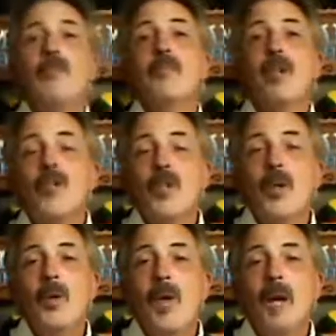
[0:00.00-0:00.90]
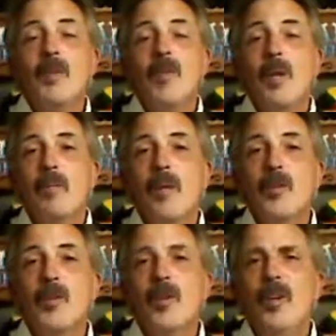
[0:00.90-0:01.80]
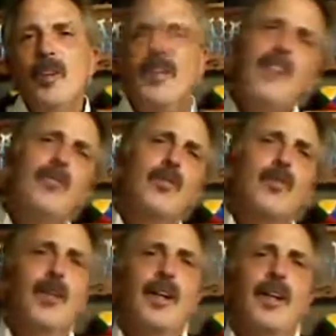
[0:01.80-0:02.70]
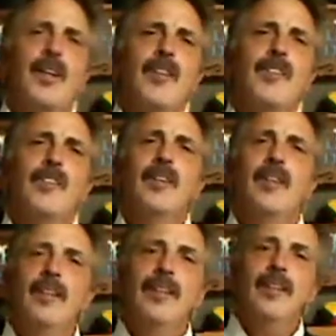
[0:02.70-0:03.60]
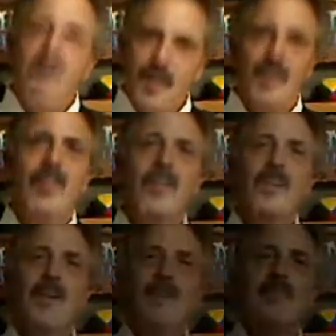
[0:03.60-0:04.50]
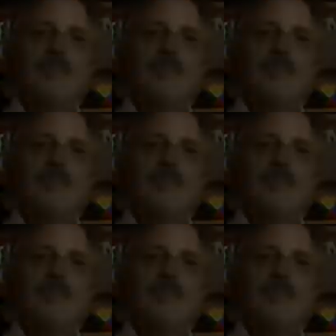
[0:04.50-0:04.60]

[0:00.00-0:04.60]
was my show. I'm John Marshall. Thanks for joining us. See you next time.